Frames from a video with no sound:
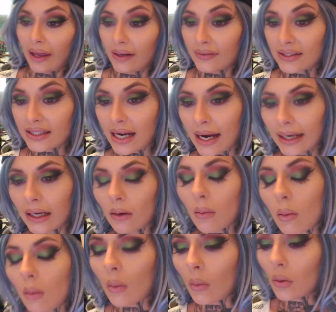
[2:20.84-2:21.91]

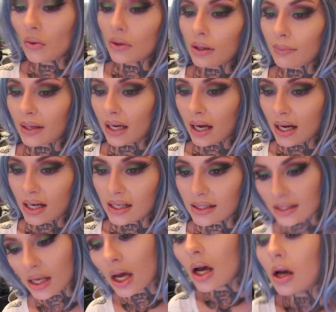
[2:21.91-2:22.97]
lifestyle only
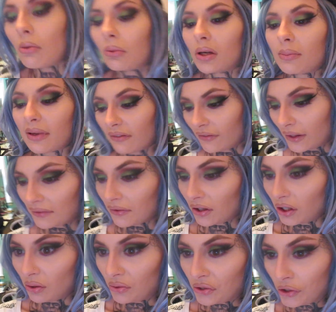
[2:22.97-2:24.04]
because one of my favorite
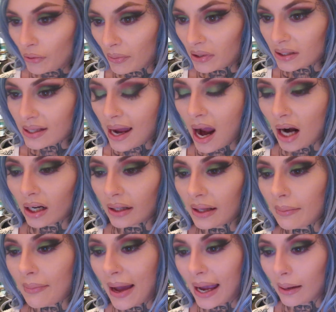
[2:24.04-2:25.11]
YouTubers,
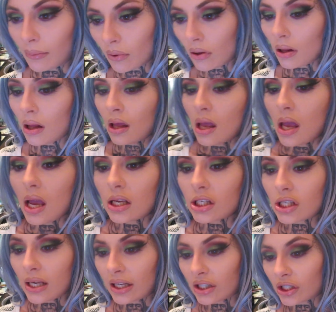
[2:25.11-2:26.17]
Carly Bible,
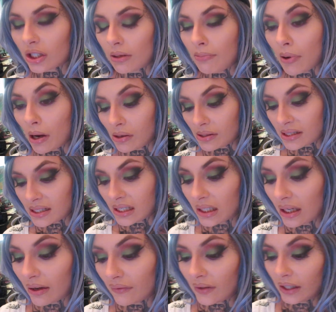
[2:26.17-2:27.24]
she actually
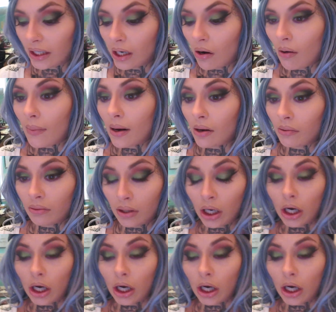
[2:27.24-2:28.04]
posted a video about